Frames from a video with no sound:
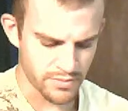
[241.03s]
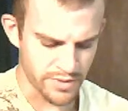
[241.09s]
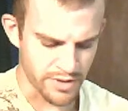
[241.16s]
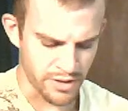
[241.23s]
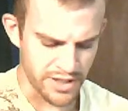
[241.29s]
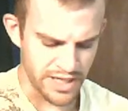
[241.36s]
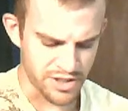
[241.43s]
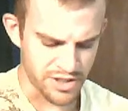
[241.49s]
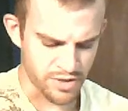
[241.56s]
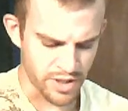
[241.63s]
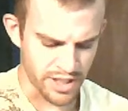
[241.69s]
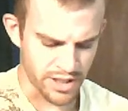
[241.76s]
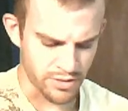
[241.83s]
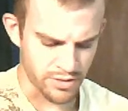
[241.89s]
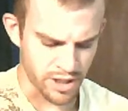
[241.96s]
With all that
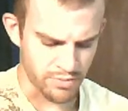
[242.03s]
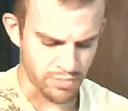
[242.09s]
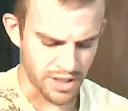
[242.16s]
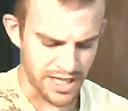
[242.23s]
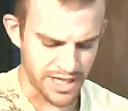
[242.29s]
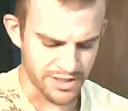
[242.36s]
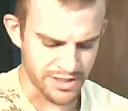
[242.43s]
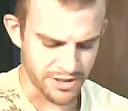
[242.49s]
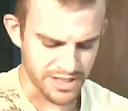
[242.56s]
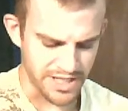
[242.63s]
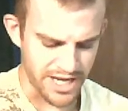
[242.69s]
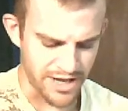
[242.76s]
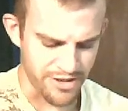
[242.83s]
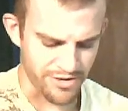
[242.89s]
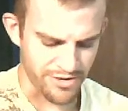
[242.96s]
drink, you'll go blind
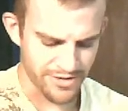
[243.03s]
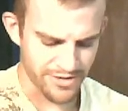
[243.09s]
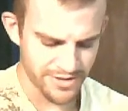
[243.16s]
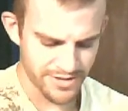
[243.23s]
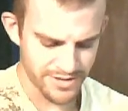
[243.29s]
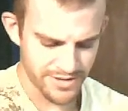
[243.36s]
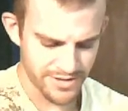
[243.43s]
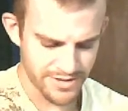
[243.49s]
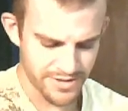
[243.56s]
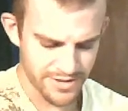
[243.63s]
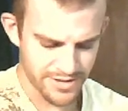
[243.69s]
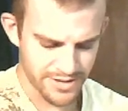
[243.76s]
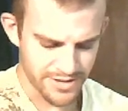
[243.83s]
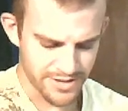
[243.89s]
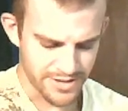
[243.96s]
altogether.
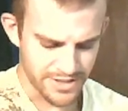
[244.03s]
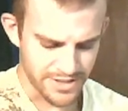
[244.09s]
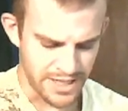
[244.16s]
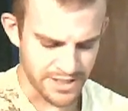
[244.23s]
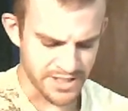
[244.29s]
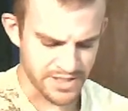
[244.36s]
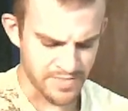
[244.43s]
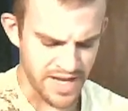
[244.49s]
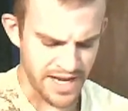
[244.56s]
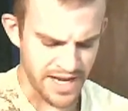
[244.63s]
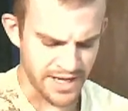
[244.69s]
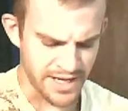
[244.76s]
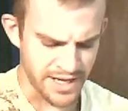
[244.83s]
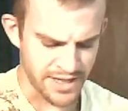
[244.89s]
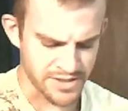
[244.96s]
Not
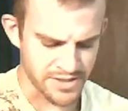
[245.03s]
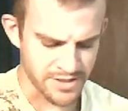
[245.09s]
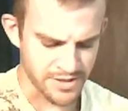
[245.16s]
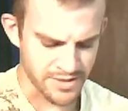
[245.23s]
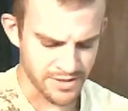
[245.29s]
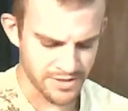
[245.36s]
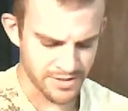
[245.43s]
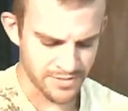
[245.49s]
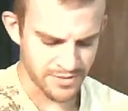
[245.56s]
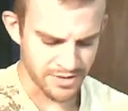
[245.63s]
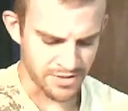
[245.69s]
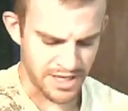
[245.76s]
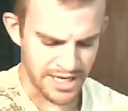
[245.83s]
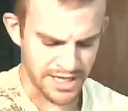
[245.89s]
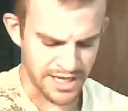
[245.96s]
dismayed, he answered, What
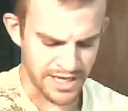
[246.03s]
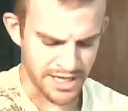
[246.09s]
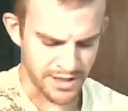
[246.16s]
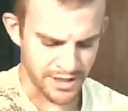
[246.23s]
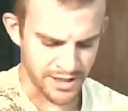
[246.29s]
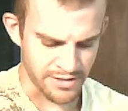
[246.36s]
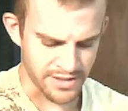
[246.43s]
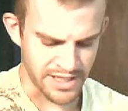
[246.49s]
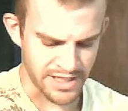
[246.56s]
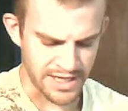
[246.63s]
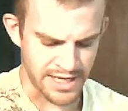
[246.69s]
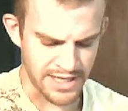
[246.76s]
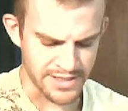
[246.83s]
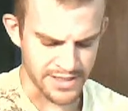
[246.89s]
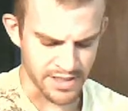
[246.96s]
do I care? I don't need
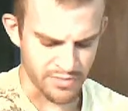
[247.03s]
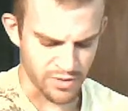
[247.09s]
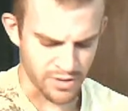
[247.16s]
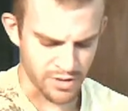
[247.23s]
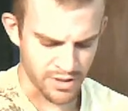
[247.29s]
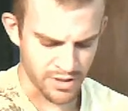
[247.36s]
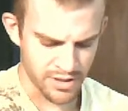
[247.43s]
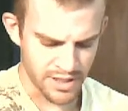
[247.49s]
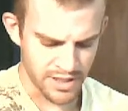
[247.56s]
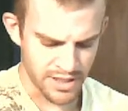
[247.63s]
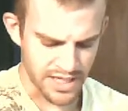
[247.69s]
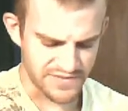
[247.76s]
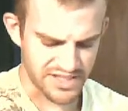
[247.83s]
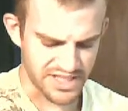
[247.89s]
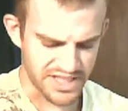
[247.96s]
eyes anymore.
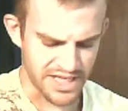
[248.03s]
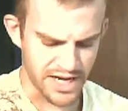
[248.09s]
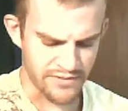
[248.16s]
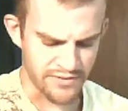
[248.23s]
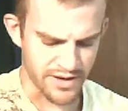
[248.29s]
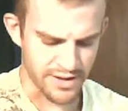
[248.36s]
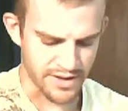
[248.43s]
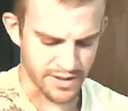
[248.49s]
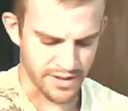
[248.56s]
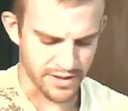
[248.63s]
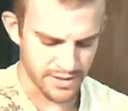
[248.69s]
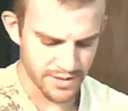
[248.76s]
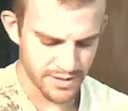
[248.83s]
I've seen everything.